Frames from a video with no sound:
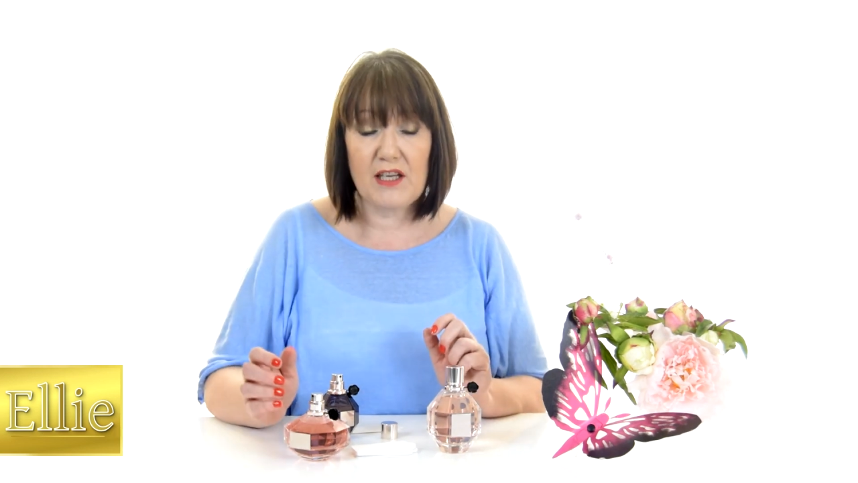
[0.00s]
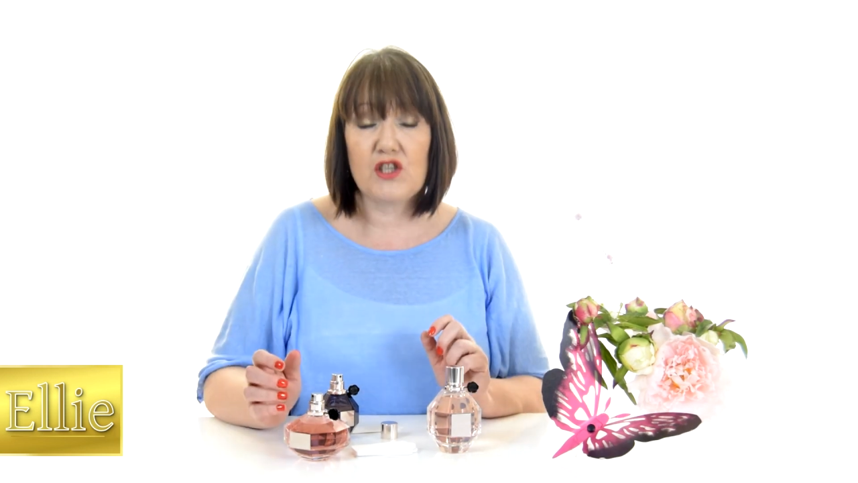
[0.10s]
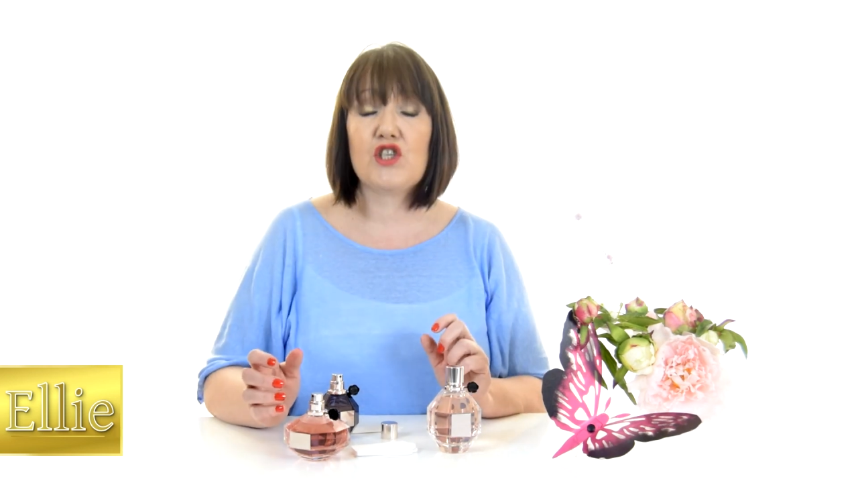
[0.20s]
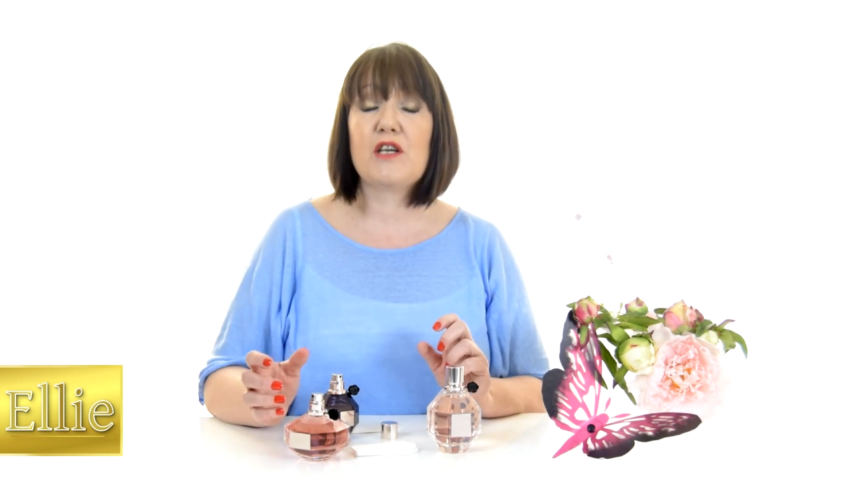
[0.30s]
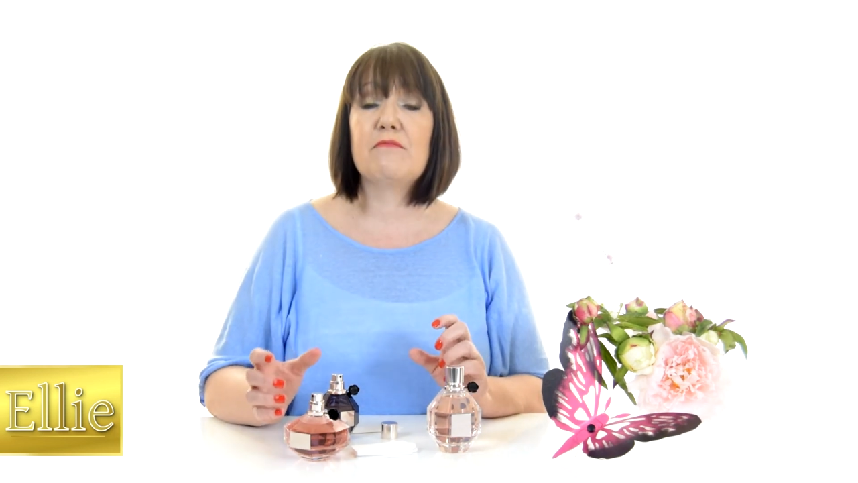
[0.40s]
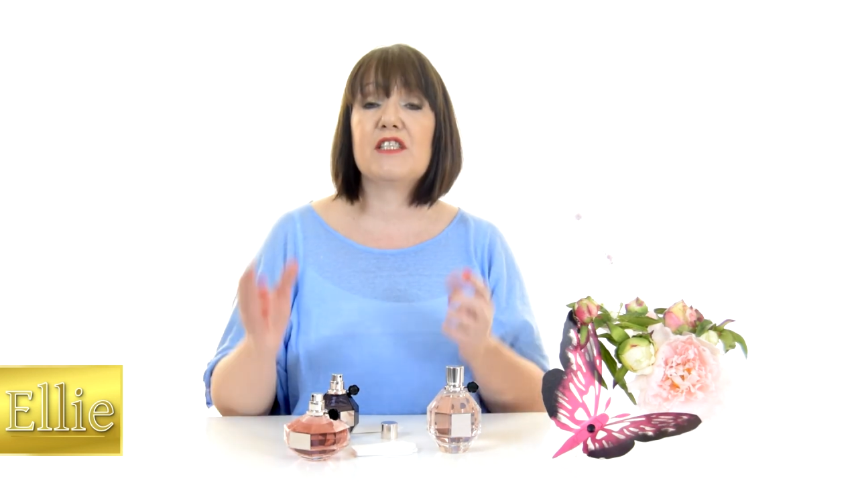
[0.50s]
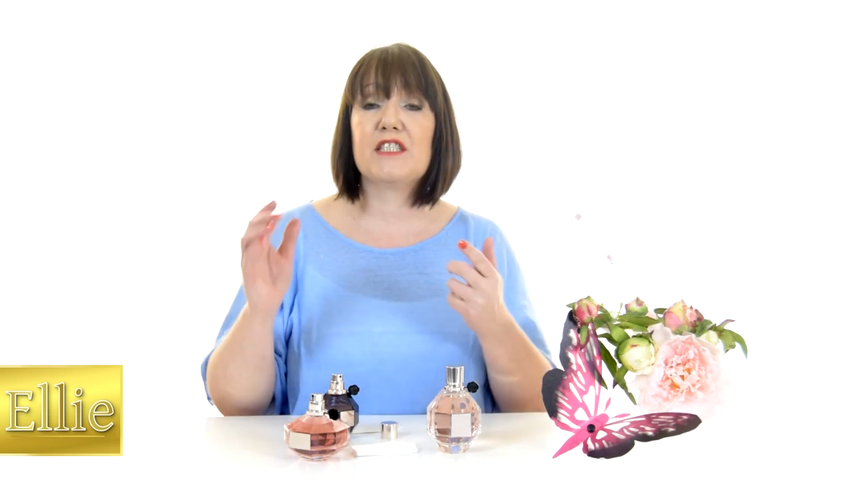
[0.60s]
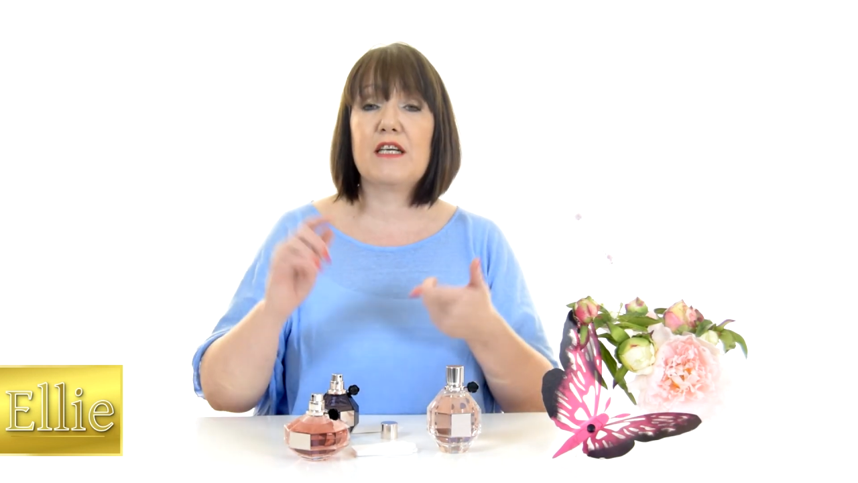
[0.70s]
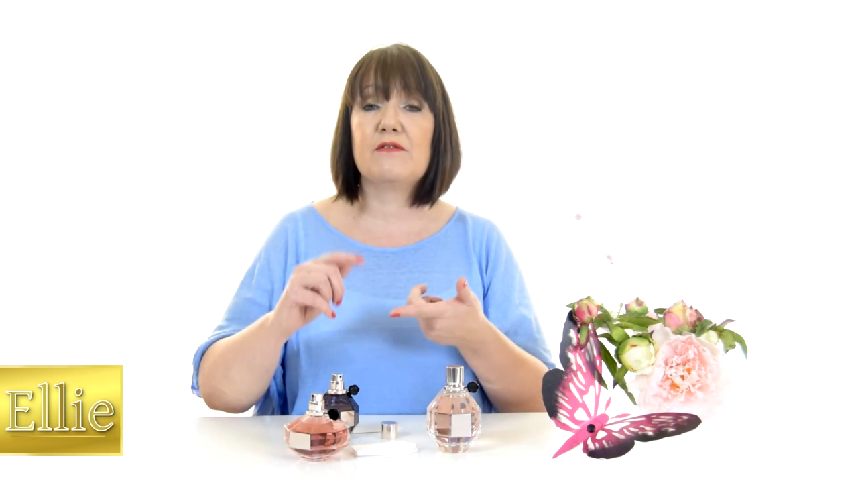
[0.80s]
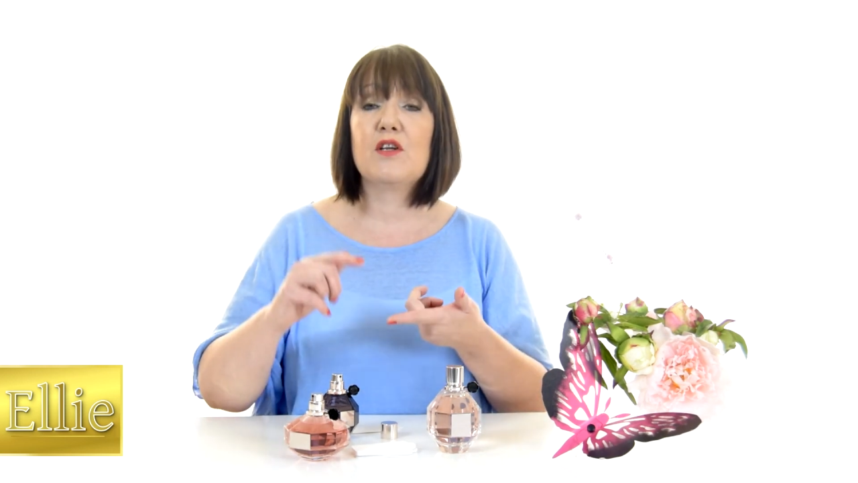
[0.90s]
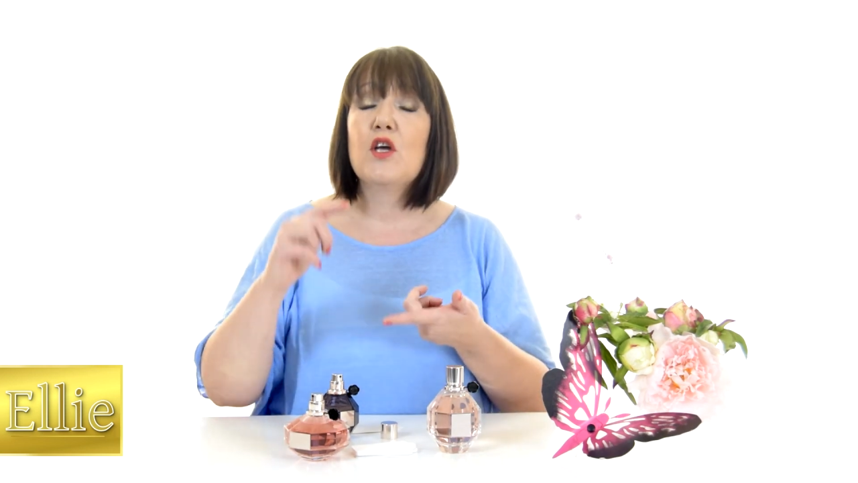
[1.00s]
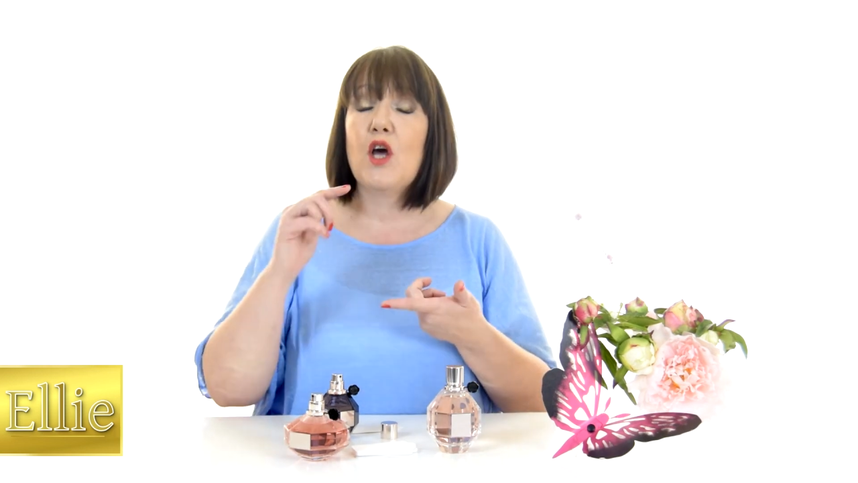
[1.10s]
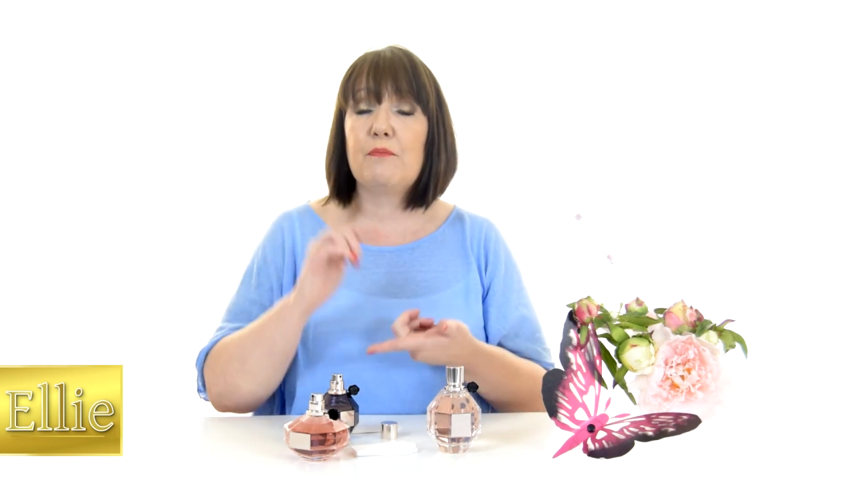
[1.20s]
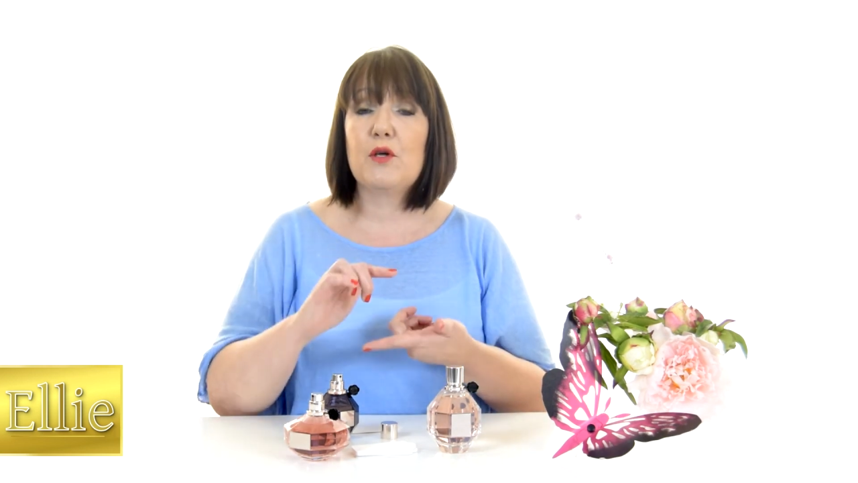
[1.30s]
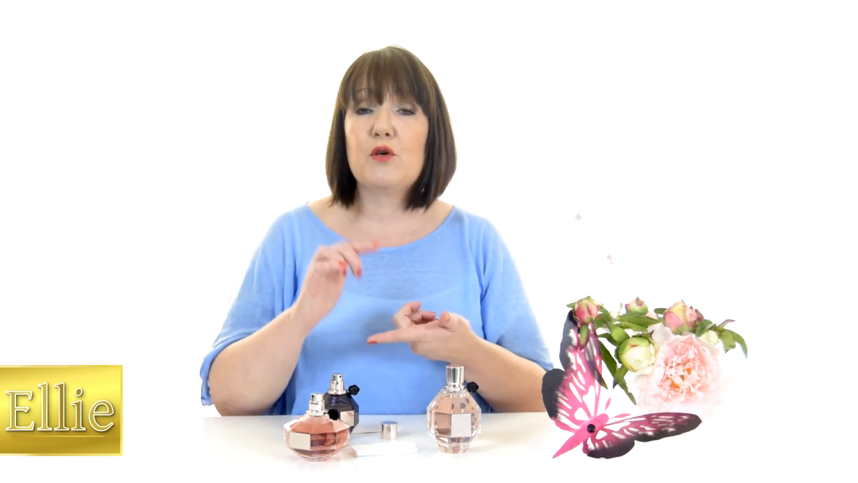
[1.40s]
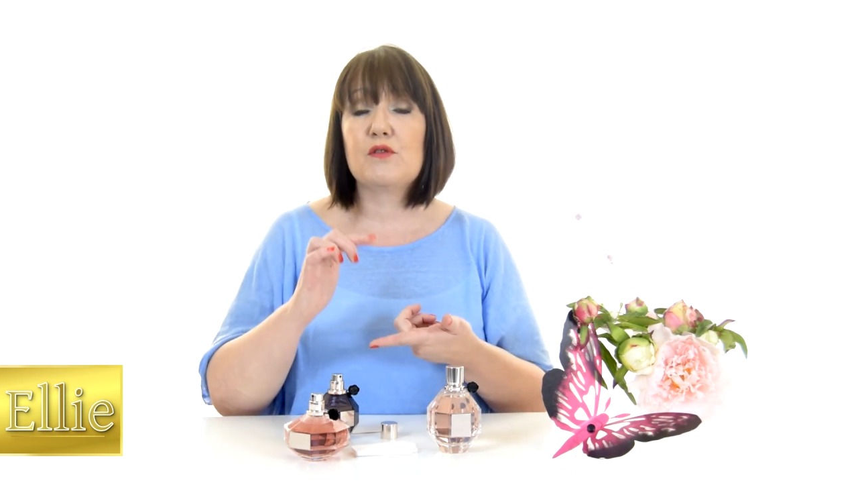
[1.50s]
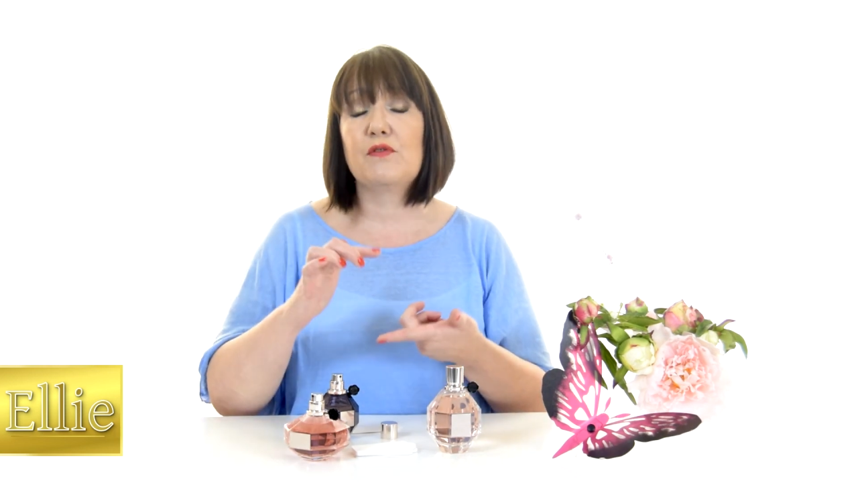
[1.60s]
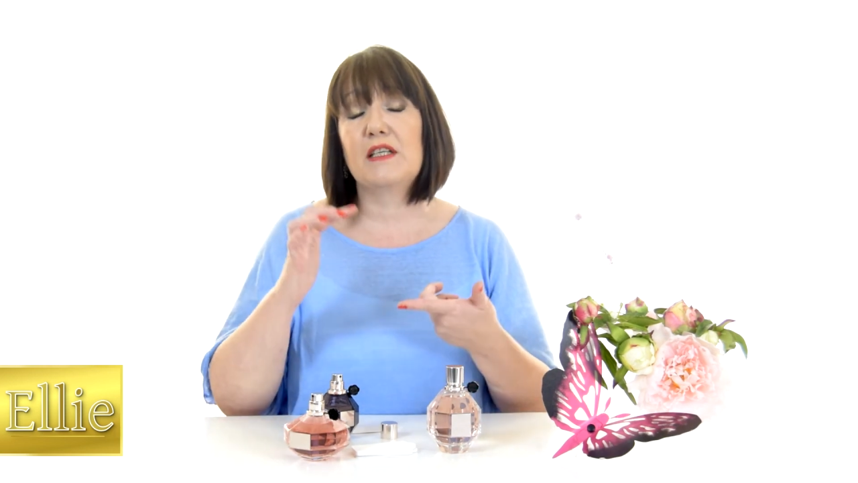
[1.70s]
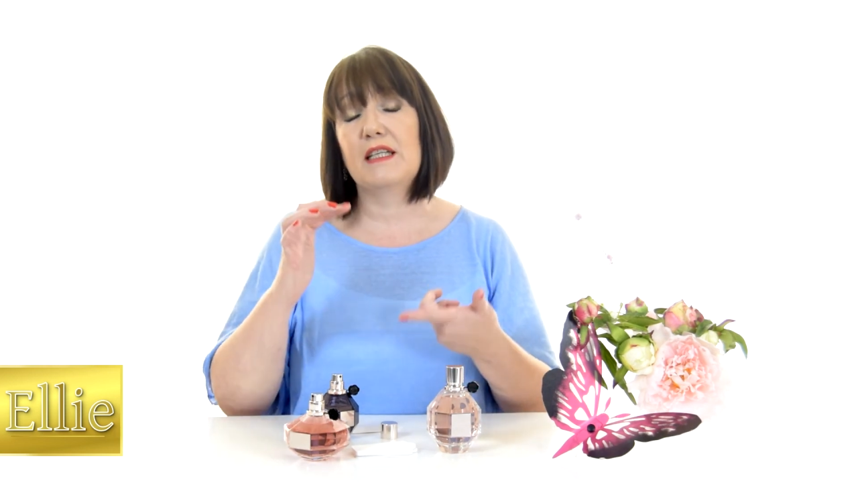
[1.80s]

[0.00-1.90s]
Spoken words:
and she received a beautiful